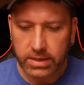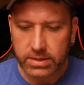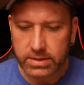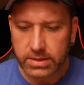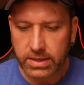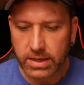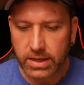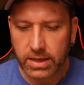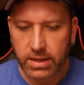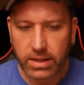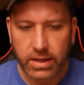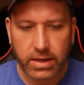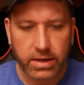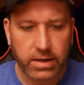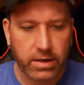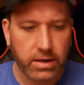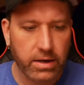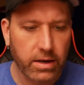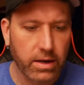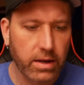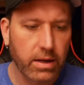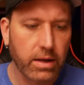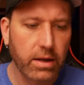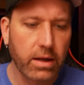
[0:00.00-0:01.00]
killing,
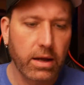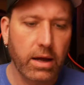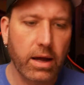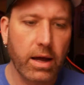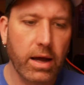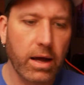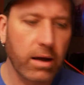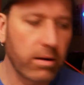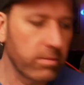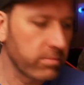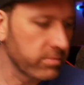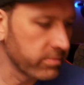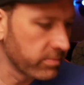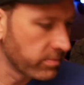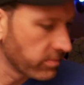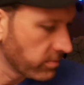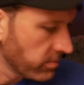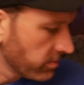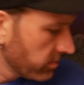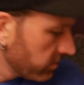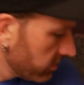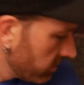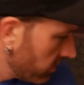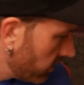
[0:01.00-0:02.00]

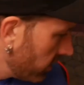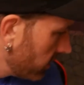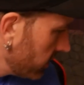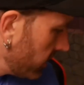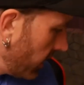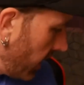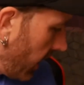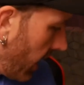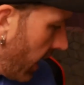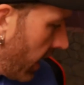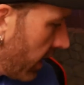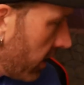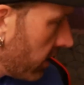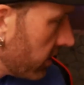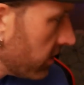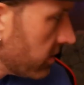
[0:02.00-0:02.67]
where's he at?